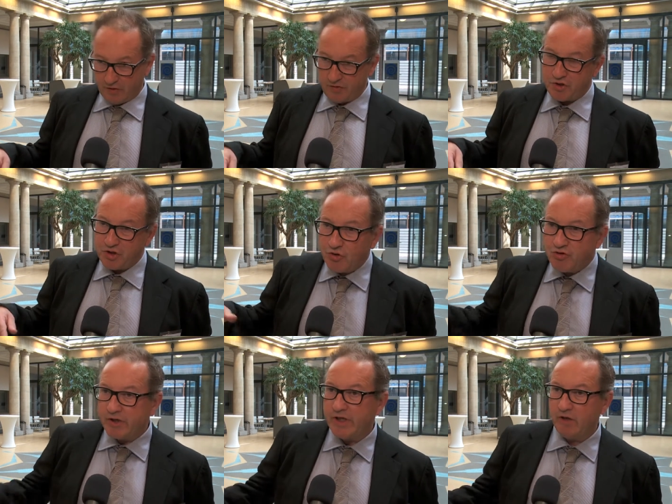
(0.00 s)
the
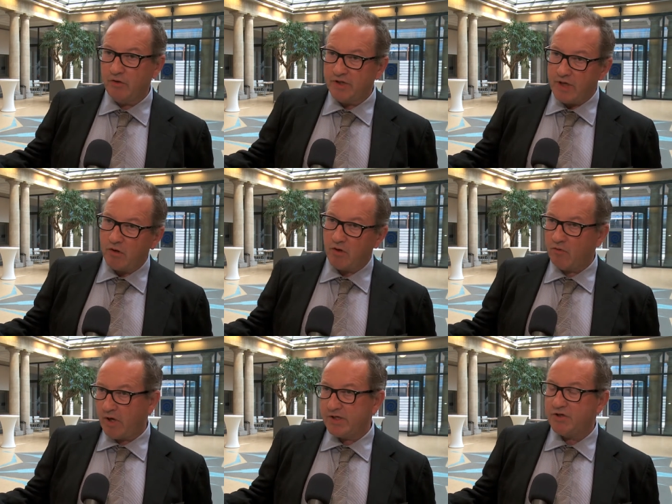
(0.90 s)
children killed in
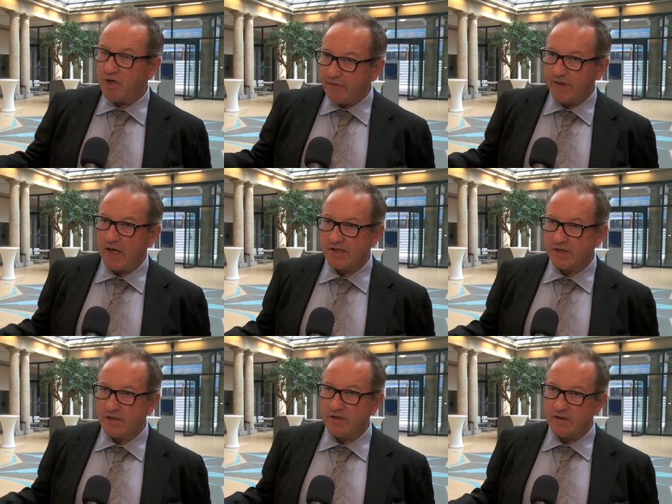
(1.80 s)
alcohol-related traffic
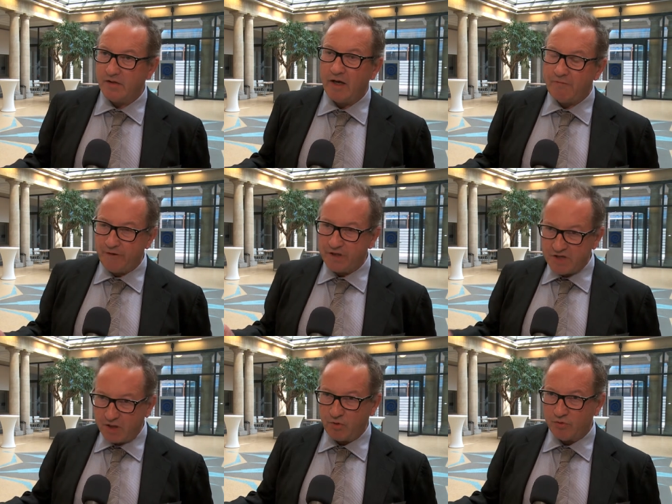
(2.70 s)
accidents, then that figure
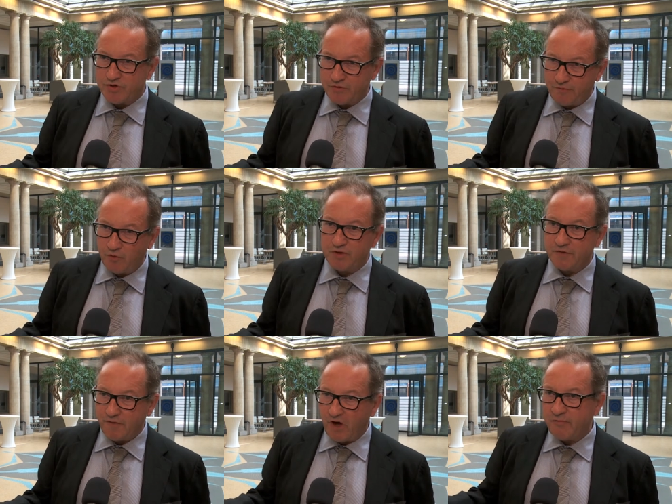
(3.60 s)
doubles to 4 to
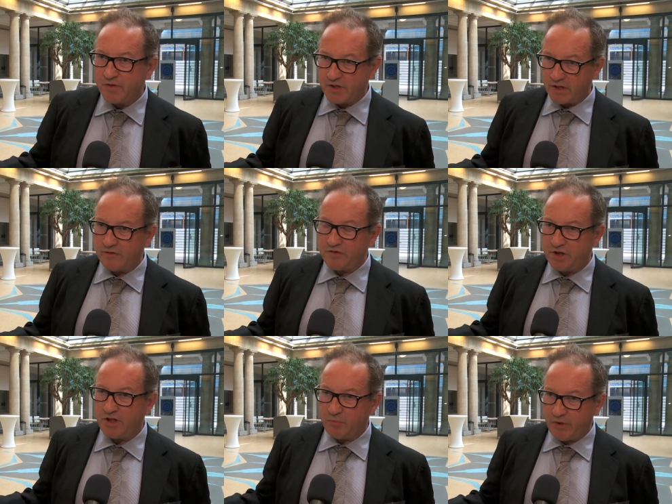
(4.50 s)
5% of
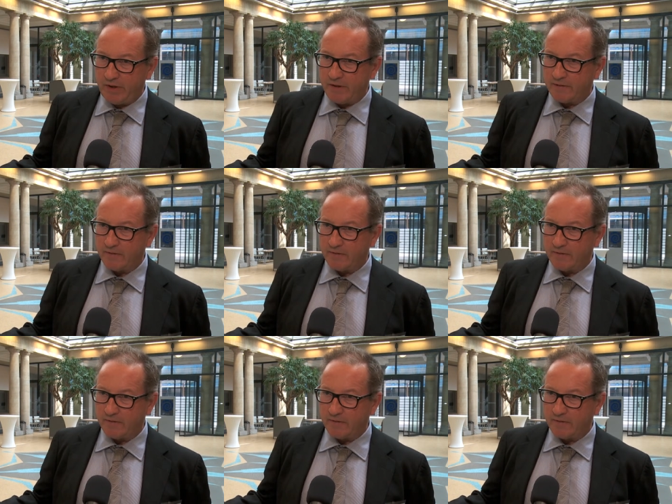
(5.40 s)
GDP.